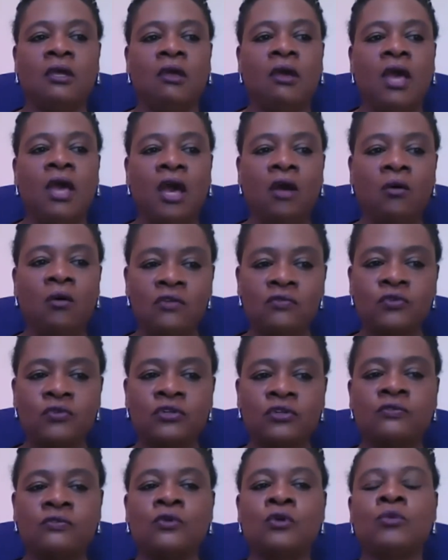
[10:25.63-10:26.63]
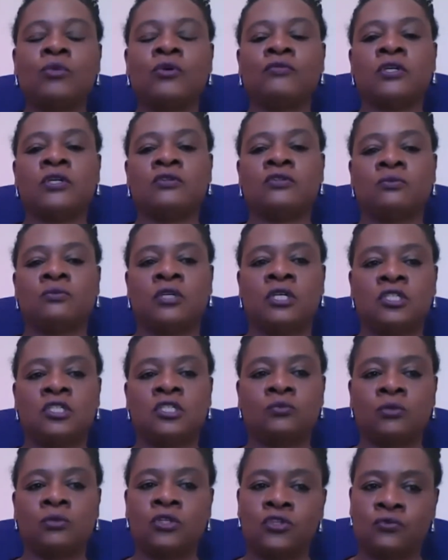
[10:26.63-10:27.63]
However, a form of those words is
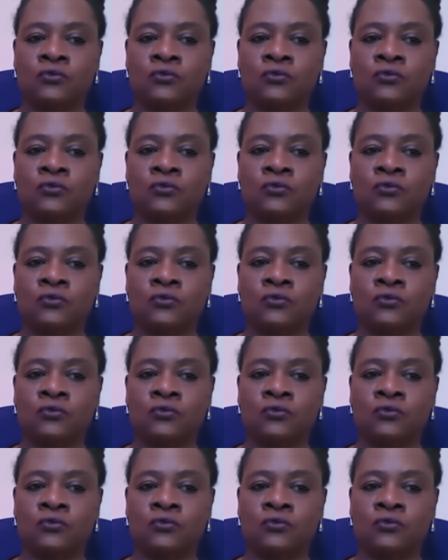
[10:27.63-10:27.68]
what